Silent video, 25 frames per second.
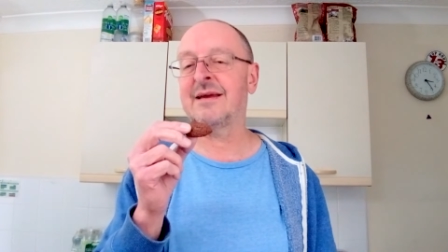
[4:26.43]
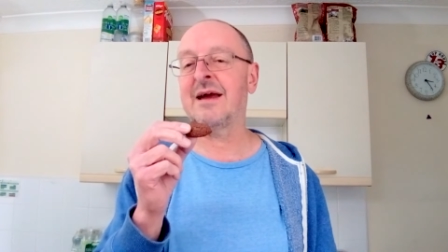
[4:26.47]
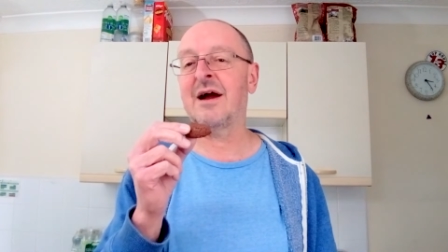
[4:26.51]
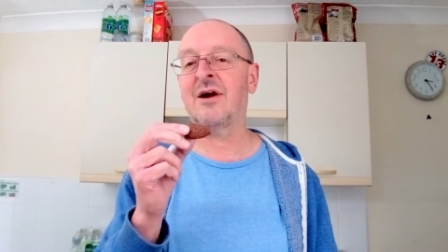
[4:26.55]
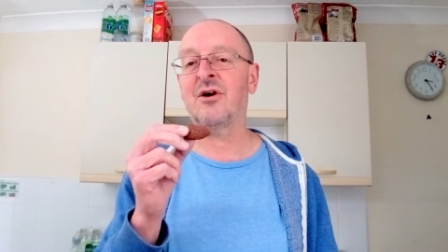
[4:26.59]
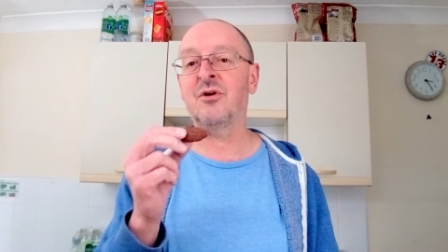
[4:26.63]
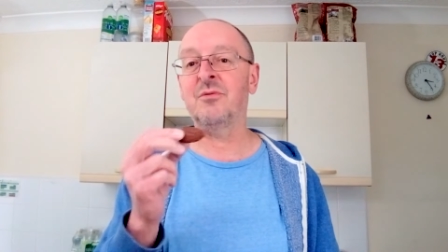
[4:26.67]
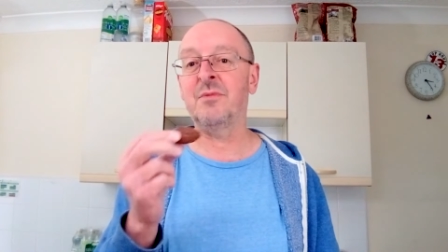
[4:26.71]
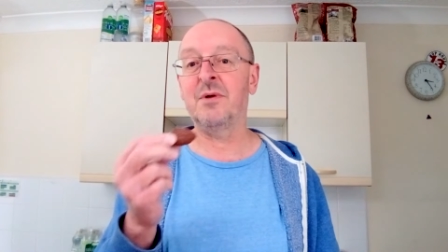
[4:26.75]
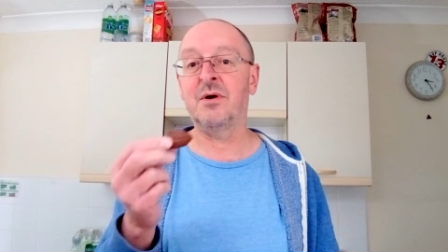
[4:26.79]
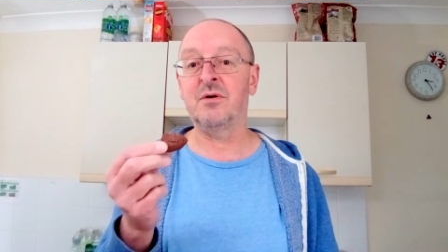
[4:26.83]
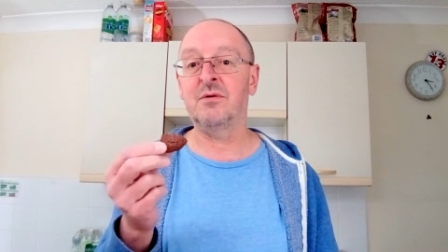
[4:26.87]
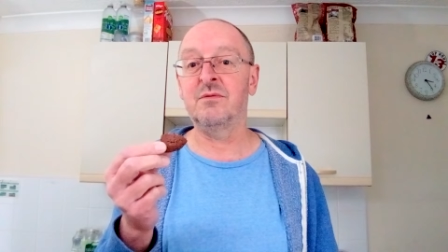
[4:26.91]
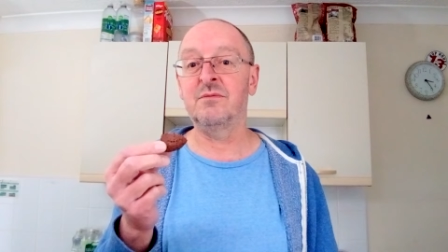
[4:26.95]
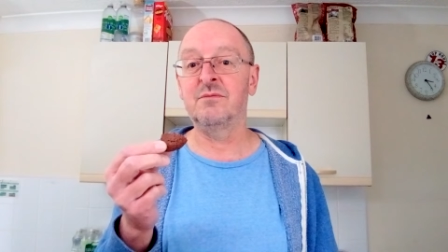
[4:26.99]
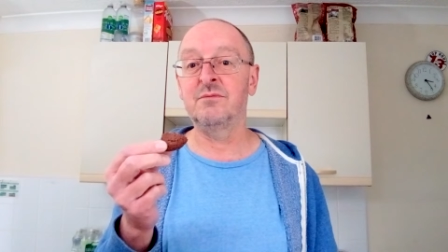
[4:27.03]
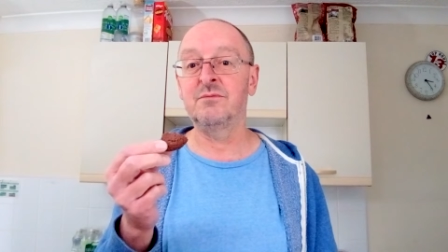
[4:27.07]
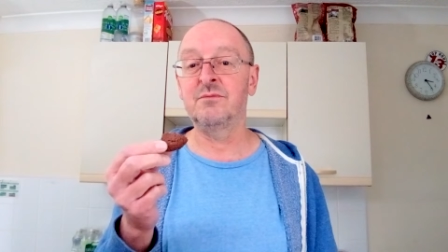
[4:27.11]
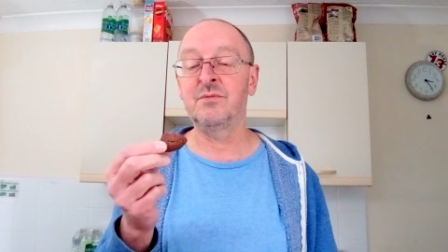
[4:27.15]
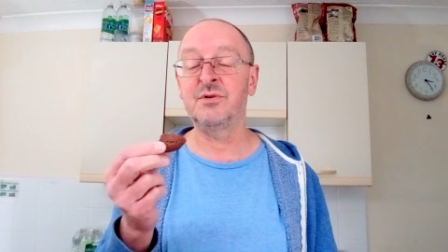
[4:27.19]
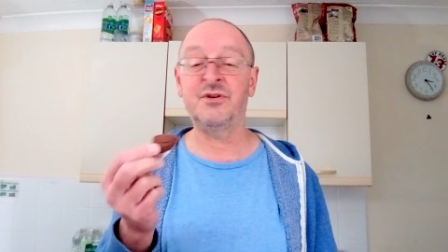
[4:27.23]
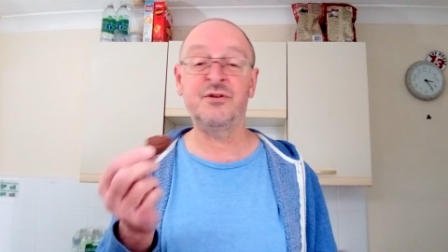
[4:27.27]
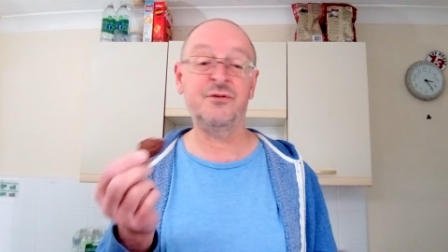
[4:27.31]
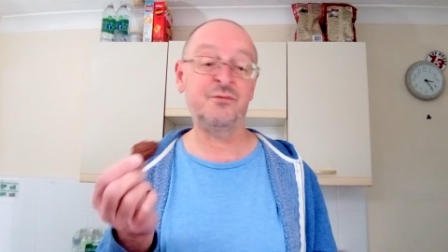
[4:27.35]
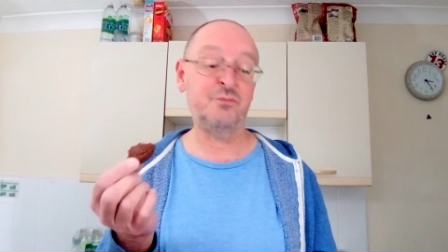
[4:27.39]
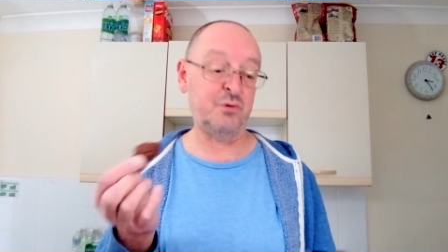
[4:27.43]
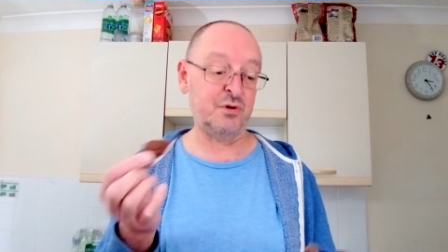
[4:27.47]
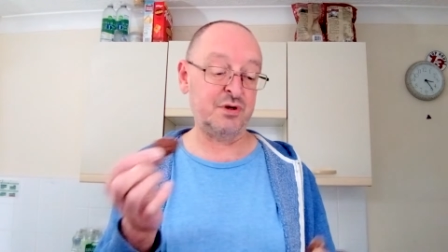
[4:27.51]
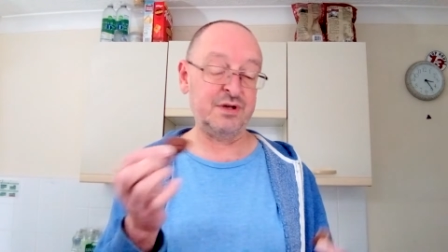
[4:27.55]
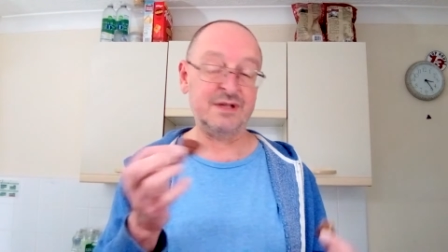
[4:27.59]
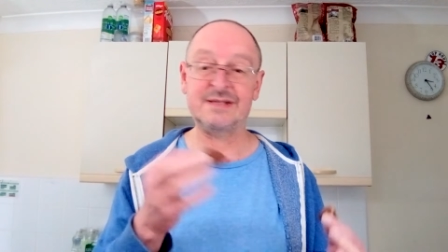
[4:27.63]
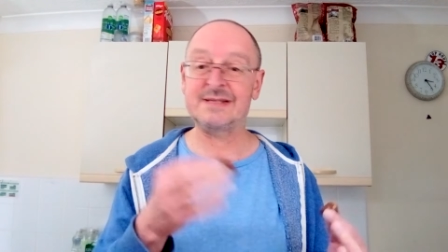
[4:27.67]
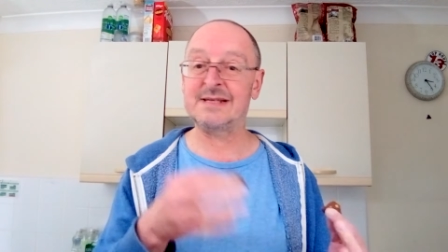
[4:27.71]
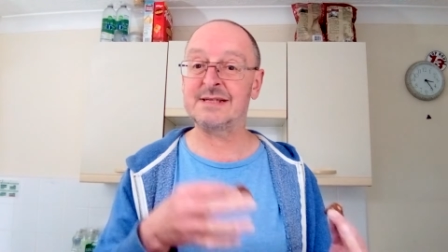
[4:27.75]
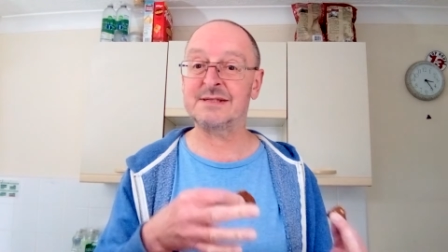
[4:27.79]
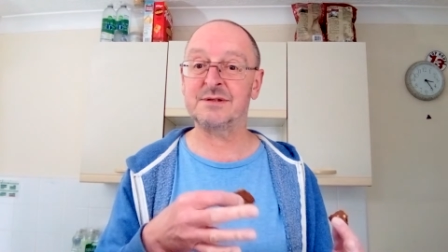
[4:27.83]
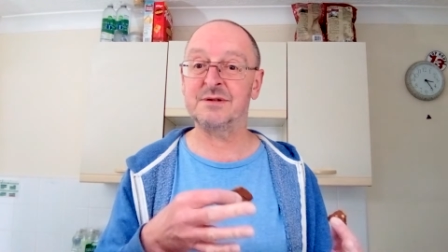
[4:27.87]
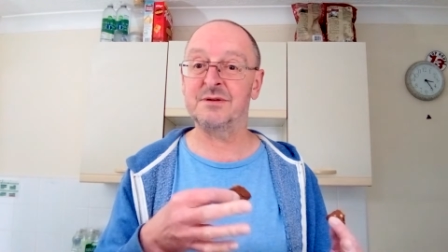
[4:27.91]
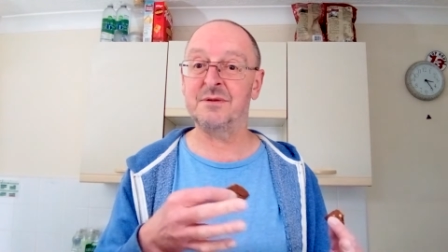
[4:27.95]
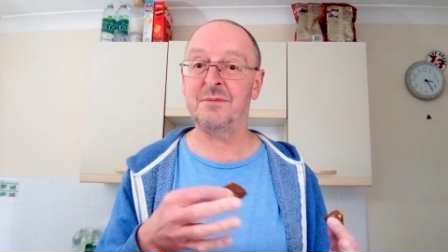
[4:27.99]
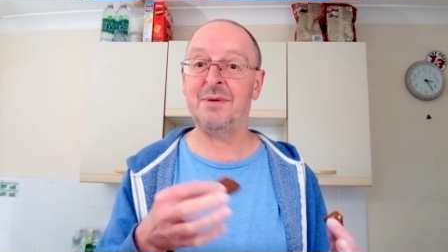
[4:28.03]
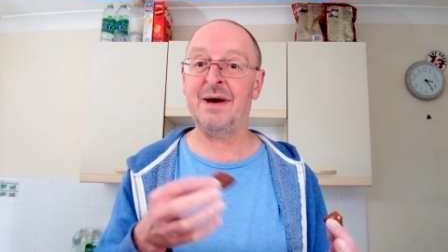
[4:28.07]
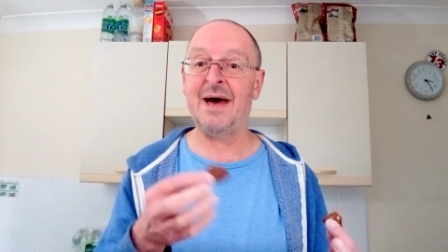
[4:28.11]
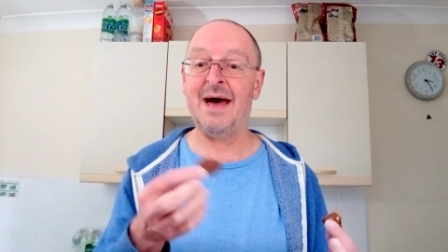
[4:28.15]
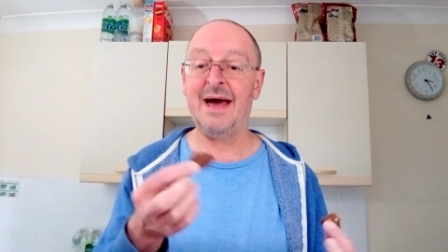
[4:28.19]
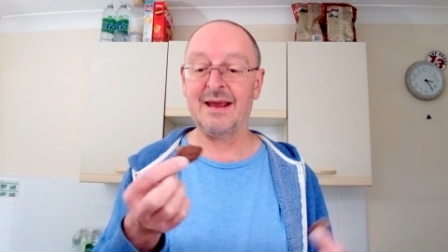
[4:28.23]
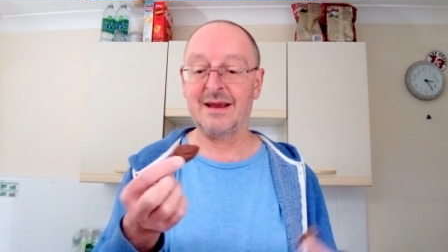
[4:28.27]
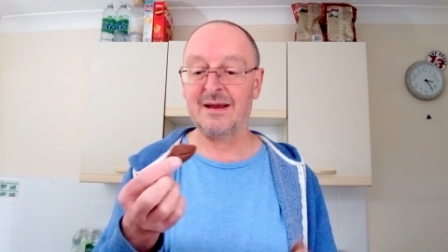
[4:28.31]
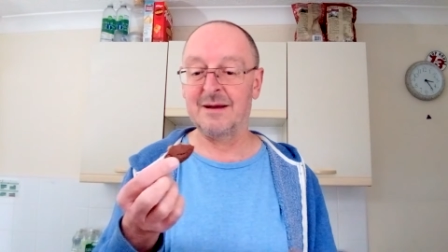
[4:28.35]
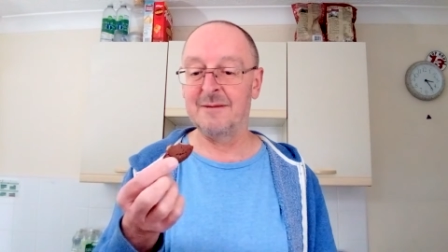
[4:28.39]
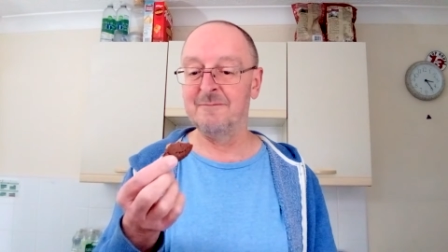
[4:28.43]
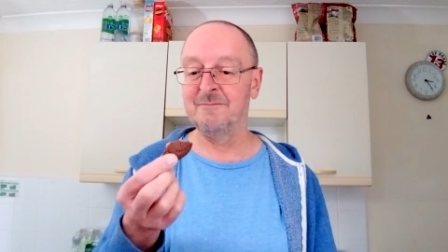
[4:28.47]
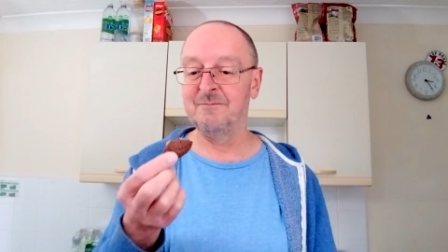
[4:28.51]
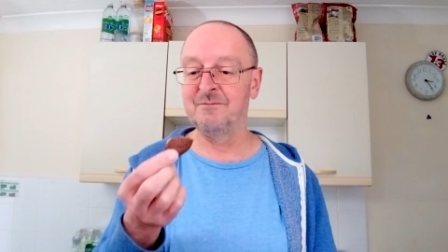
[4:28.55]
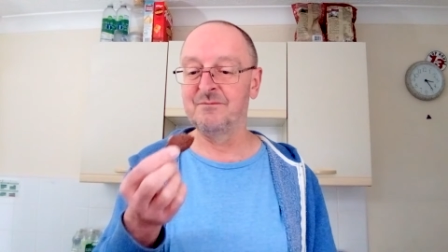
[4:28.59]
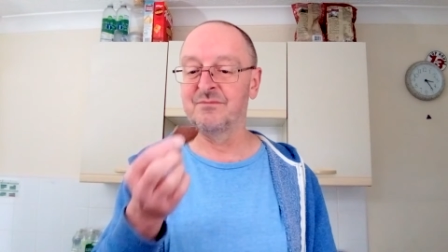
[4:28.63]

caramel, which is what it says on the pack.